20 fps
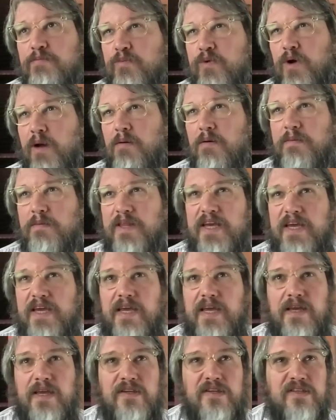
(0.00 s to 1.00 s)

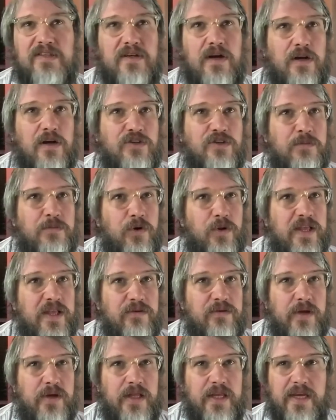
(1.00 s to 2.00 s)
probably Scotchpole
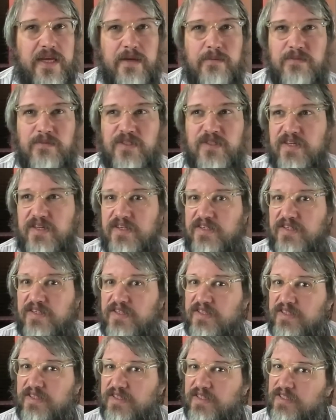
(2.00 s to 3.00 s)
and
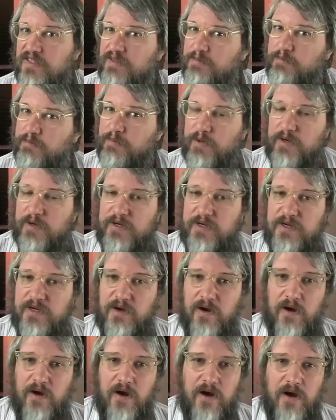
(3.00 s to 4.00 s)
Williams's book
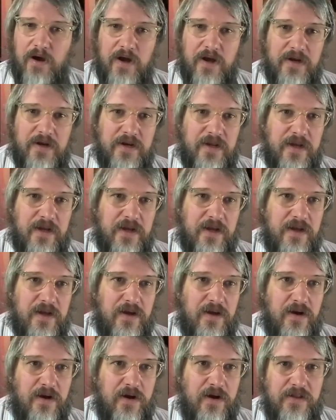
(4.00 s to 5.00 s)
on
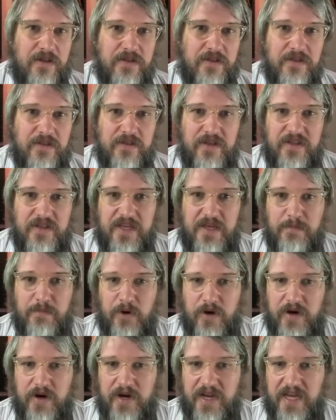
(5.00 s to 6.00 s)
the Tea
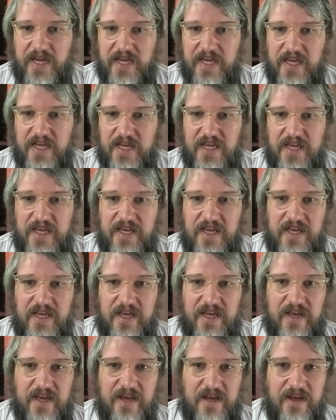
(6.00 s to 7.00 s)
Party
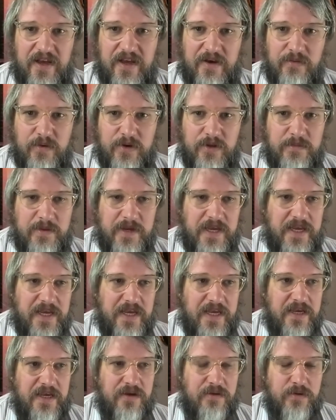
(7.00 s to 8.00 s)
would
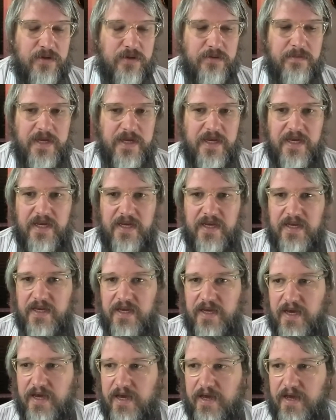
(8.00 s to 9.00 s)
be
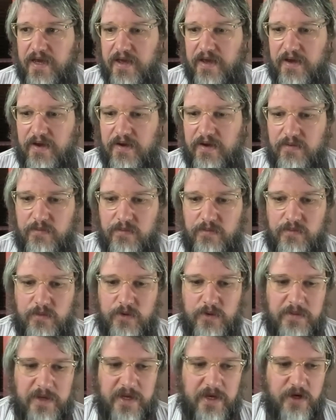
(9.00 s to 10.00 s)

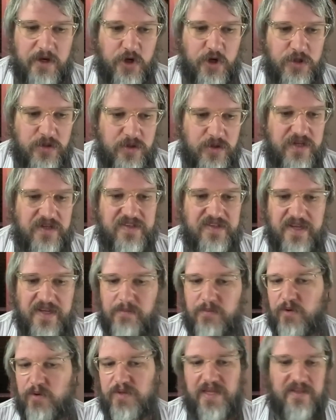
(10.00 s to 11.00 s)
a good
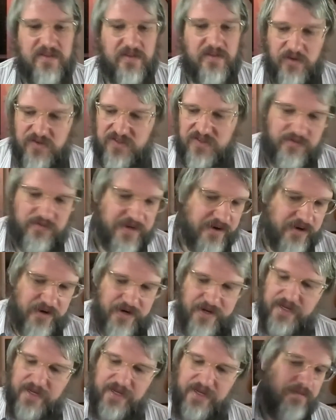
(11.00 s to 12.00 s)
example. That's also
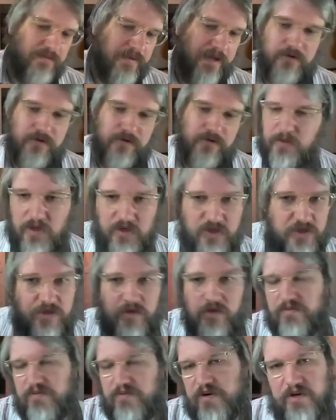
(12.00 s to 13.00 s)
very
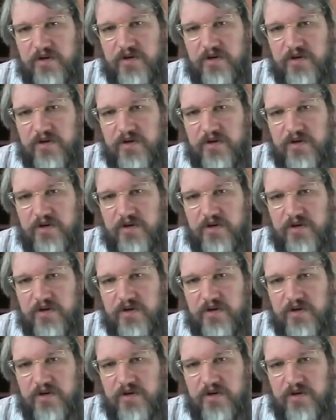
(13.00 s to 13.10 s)
anthropological and very